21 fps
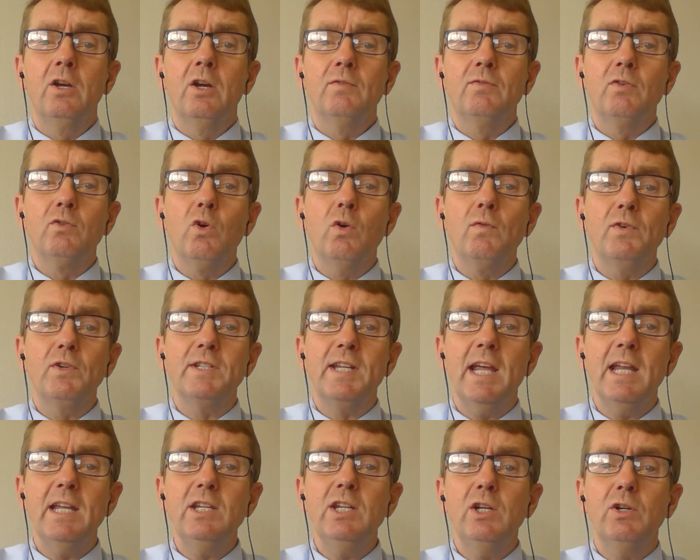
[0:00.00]
For over
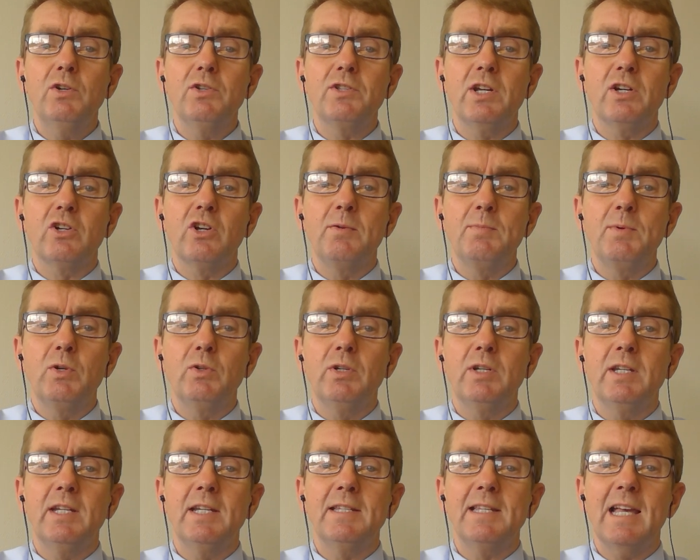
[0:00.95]
10 years, our
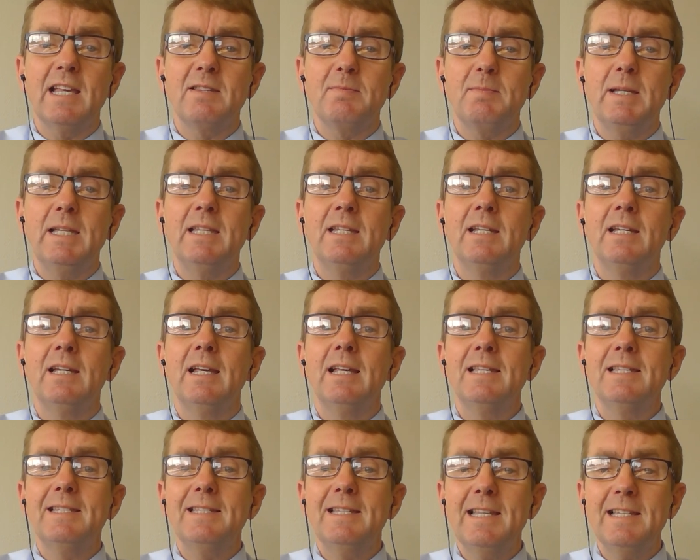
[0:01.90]
communities have been
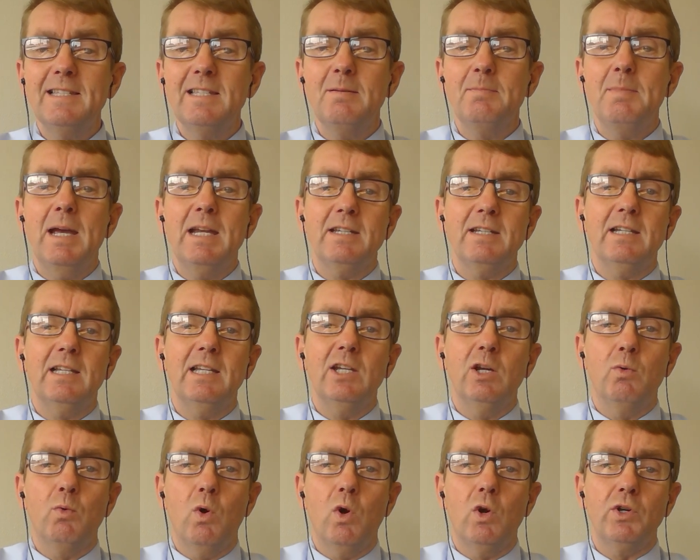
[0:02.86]
systematically
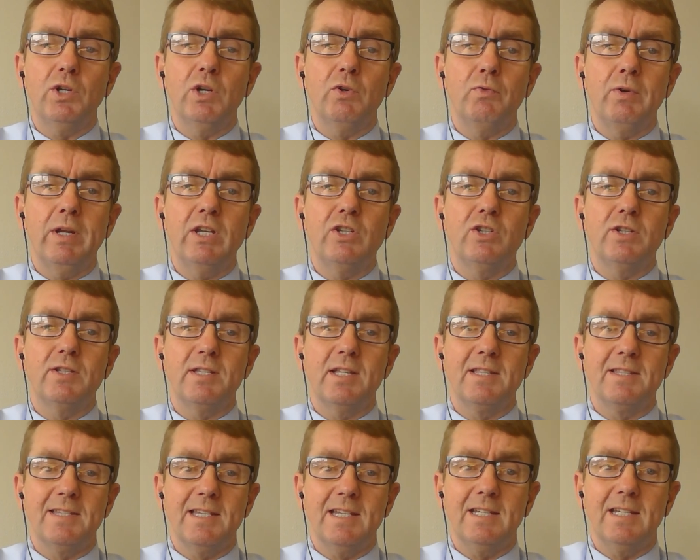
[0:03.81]
awarding regions
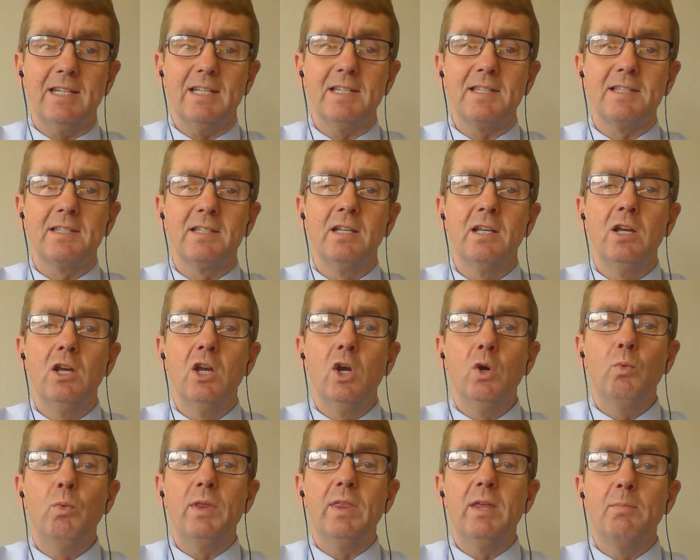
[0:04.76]
and cities
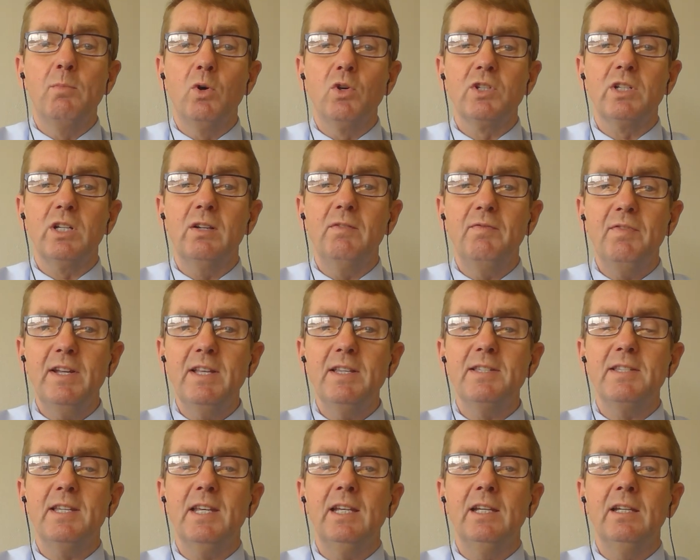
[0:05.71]
with the most
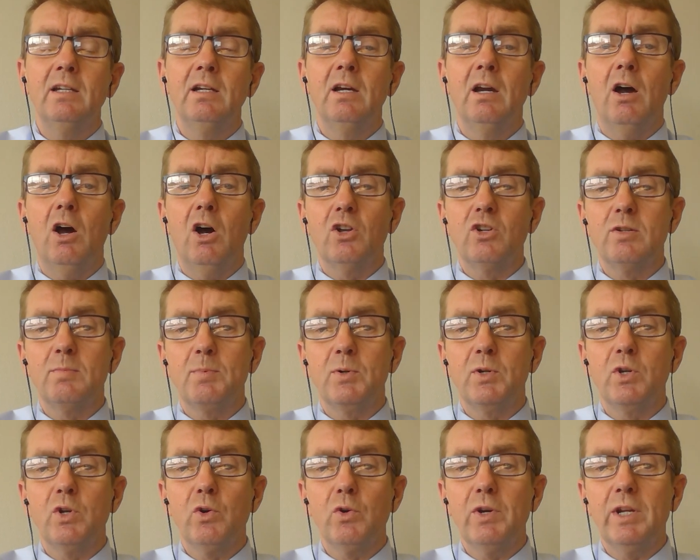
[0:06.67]
convincing
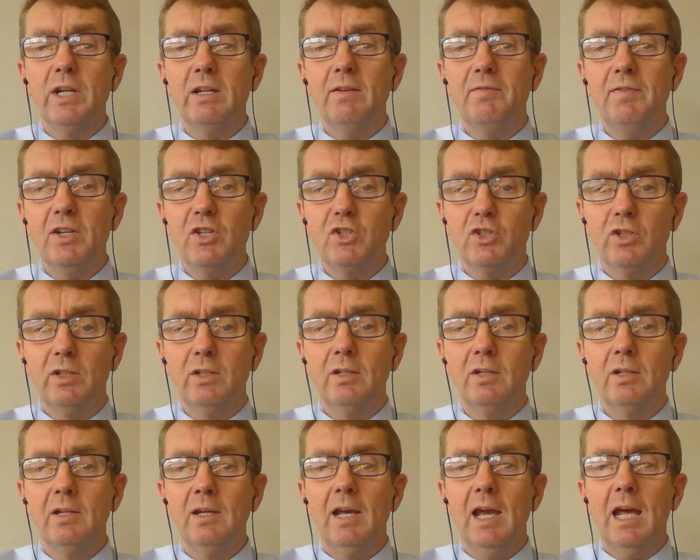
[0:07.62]
entrepreneurial vision
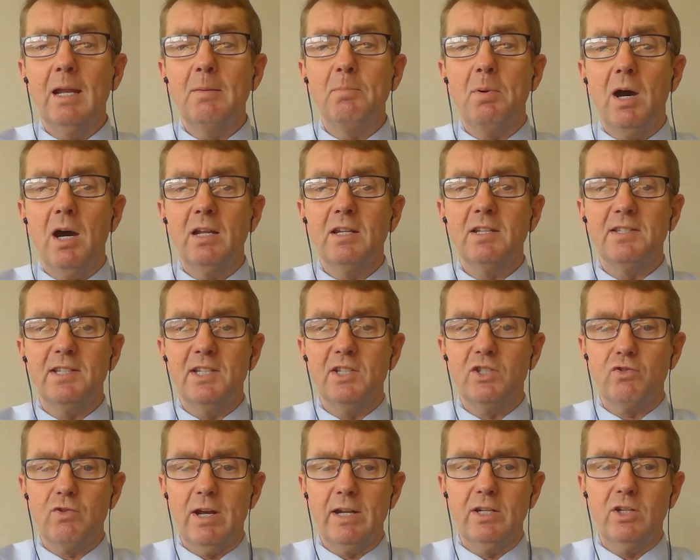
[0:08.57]
and policy
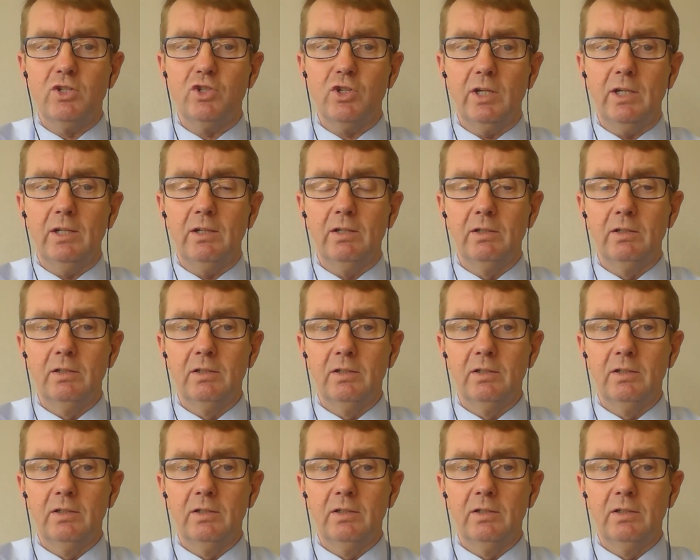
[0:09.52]
strategy.